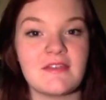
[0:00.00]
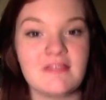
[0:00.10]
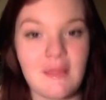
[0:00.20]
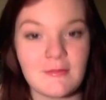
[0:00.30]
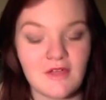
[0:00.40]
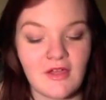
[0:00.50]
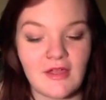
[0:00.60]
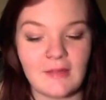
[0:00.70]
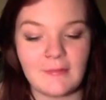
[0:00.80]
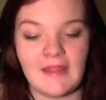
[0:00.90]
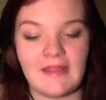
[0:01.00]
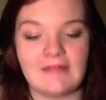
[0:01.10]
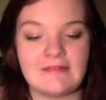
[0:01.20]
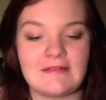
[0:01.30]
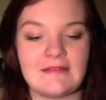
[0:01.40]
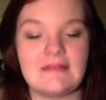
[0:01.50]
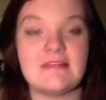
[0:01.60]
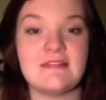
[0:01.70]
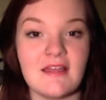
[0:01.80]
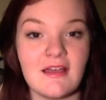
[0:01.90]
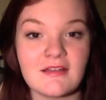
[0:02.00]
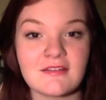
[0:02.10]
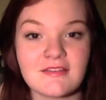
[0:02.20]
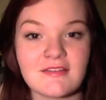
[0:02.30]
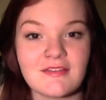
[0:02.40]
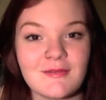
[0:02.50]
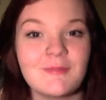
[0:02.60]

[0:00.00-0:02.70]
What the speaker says: exam time and it sucks.